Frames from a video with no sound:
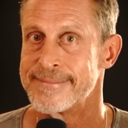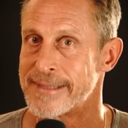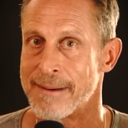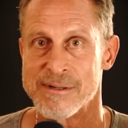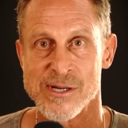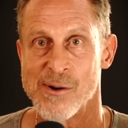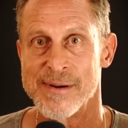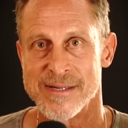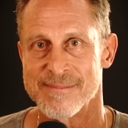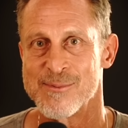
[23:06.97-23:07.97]
Same as
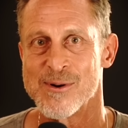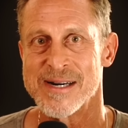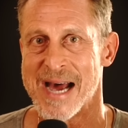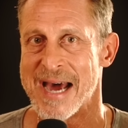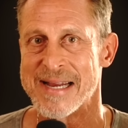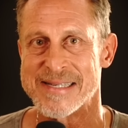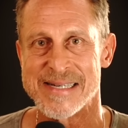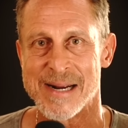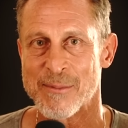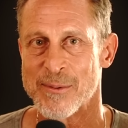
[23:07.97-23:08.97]
always. Poor diet is the
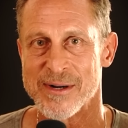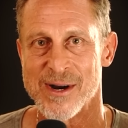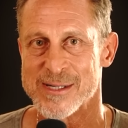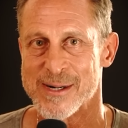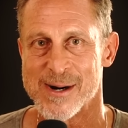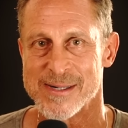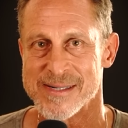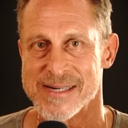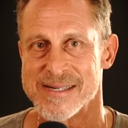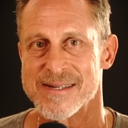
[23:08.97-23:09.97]
number one cause of heart
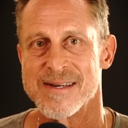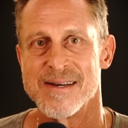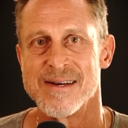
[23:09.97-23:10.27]
disease.